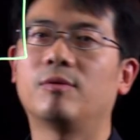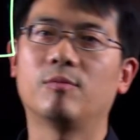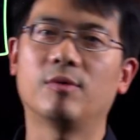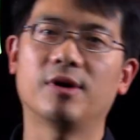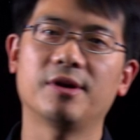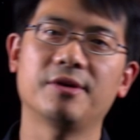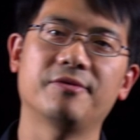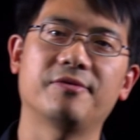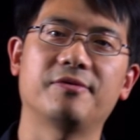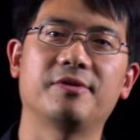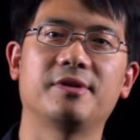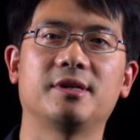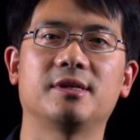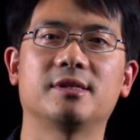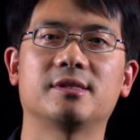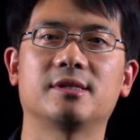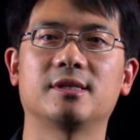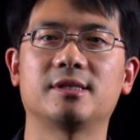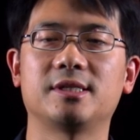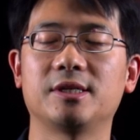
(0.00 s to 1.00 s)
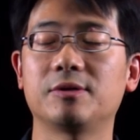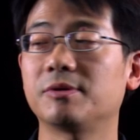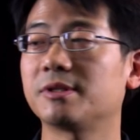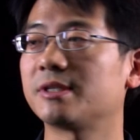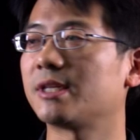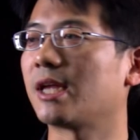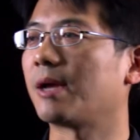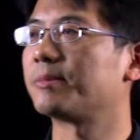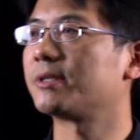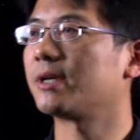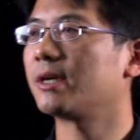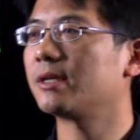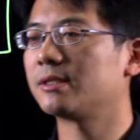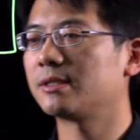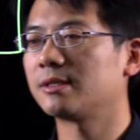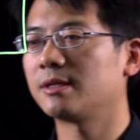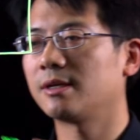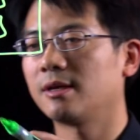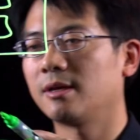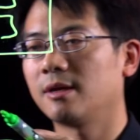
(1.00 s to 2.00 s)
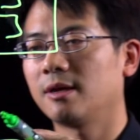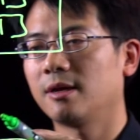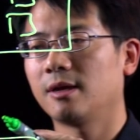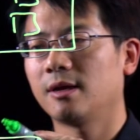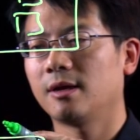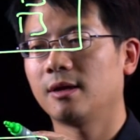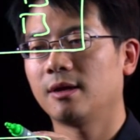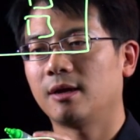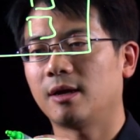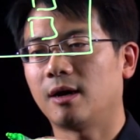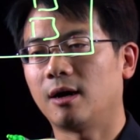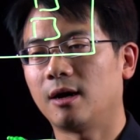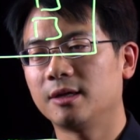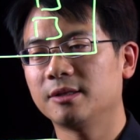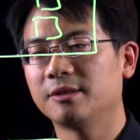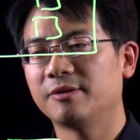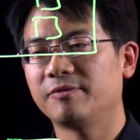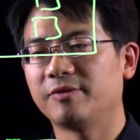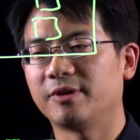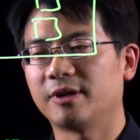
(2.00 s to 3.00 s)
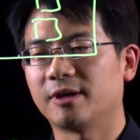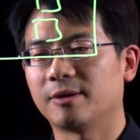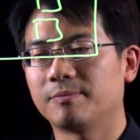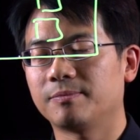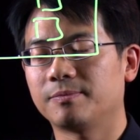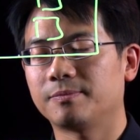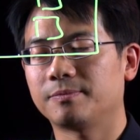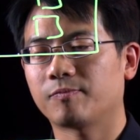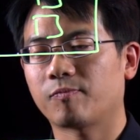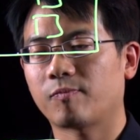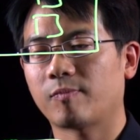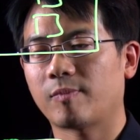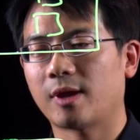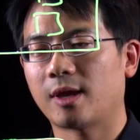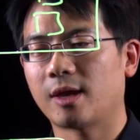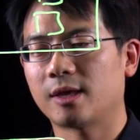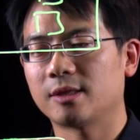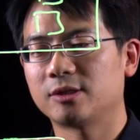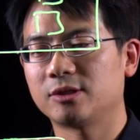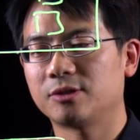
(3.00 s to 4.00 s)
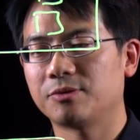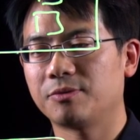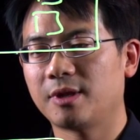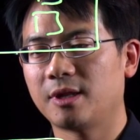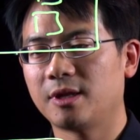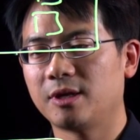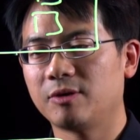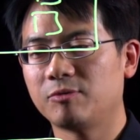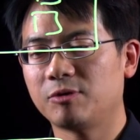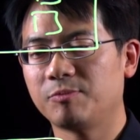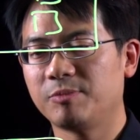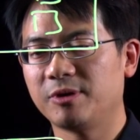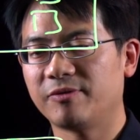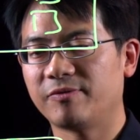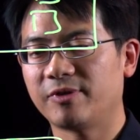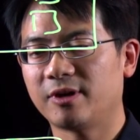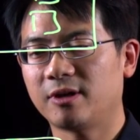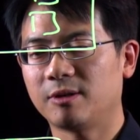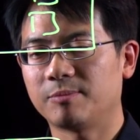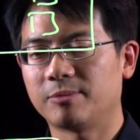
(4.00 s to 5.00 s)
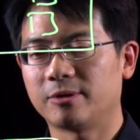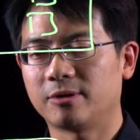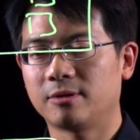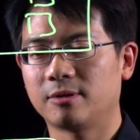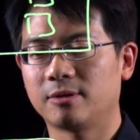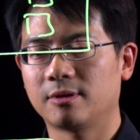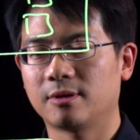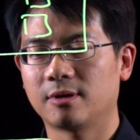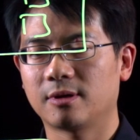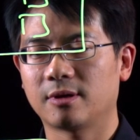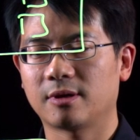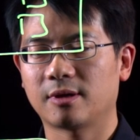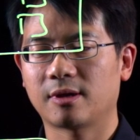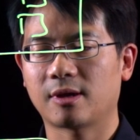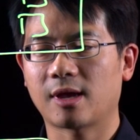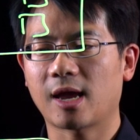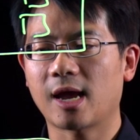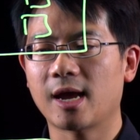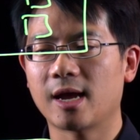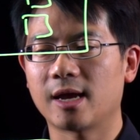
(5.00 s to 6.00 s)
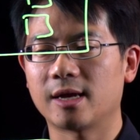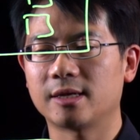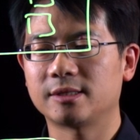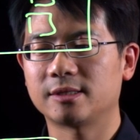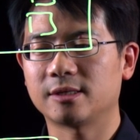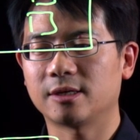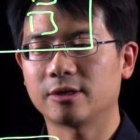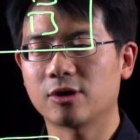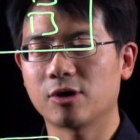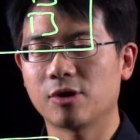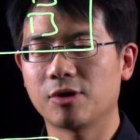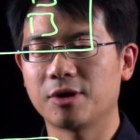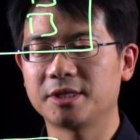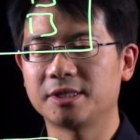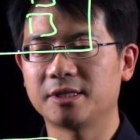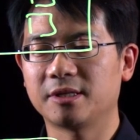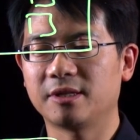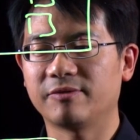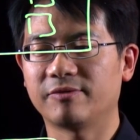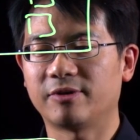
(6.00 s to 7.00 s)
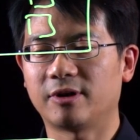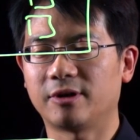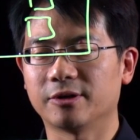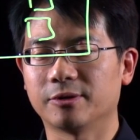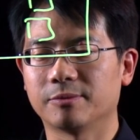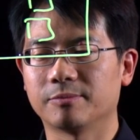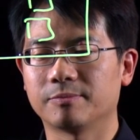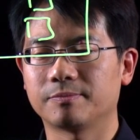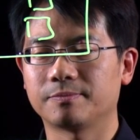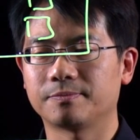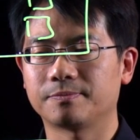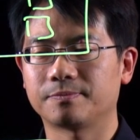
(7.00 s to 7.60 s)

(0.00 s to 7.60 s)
one of these SQL snapshots on the VM, and so then it will be available as a Cohesity volume.